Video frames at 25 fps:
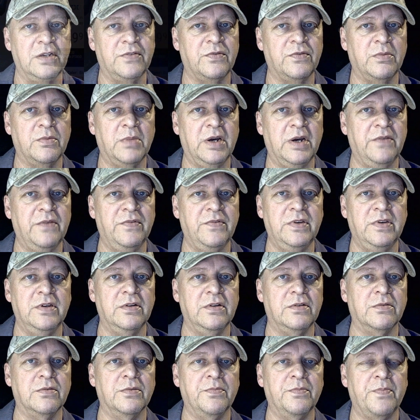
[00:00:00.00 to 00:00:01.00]
from my
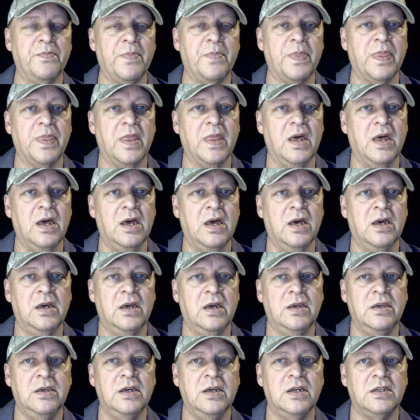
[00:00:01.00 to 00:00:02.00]
vehicle.
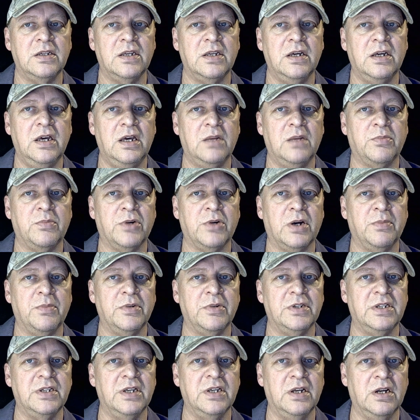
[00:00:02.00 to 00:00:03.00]
Yes, I had a
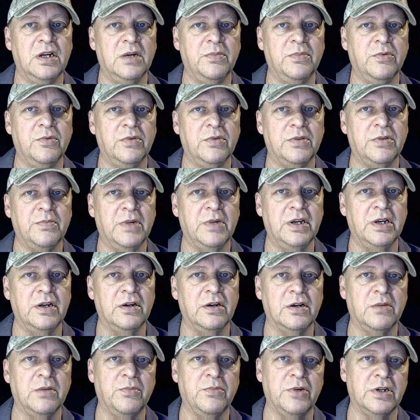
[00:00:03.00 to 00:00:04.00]
proper setup with my
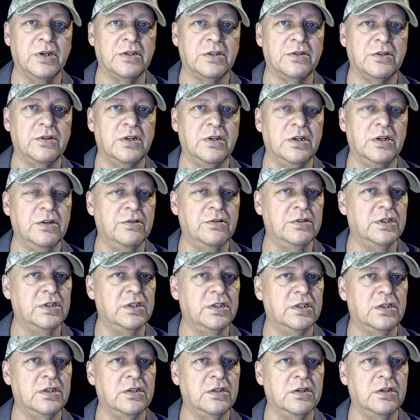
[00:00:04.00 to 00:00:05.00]
air compressor and
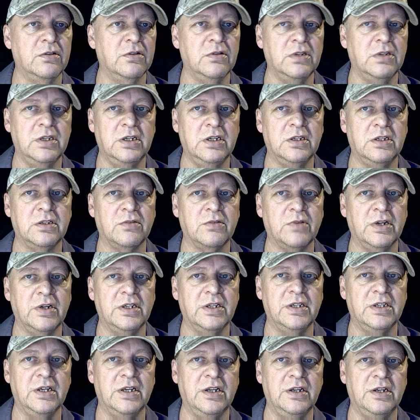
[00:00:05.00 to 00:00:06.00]
hoses, no leaks, the
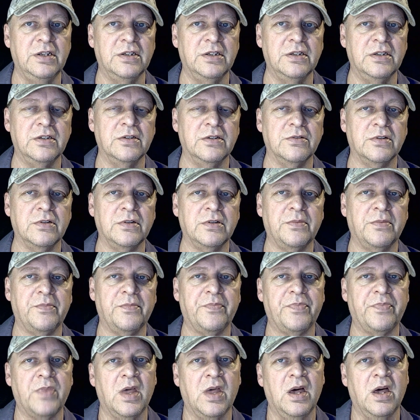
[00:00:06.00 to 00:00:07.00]
right settings, and so on.
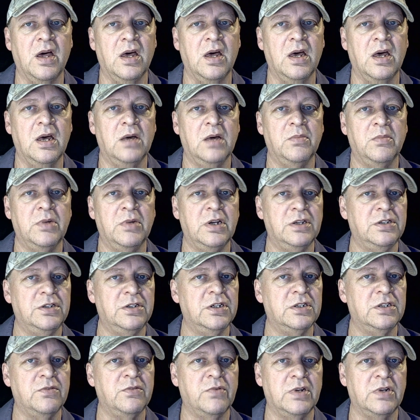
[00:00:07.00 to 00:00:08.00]
But it
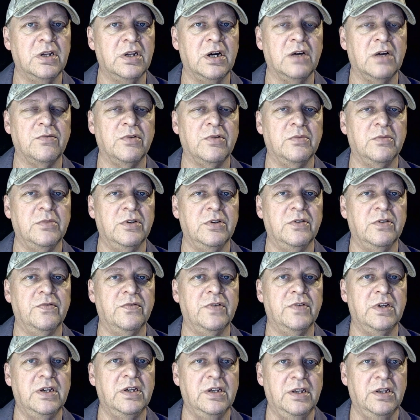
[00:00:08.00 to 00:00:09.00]
just would not remove
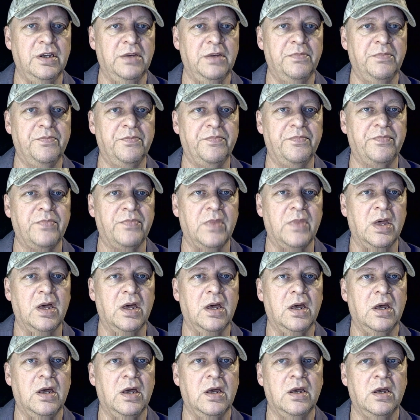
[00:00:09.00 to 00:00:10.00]
any.
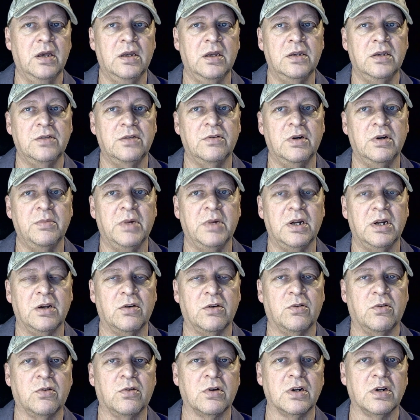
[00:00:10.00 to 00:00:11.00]
So I bought a
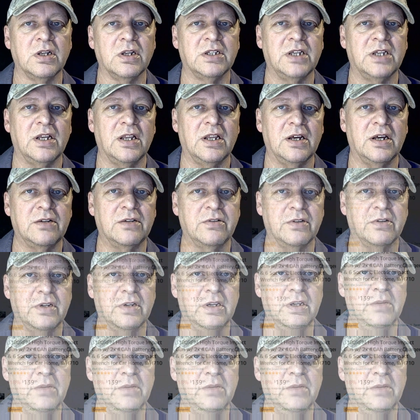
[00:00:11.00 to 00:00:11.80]
cordless electric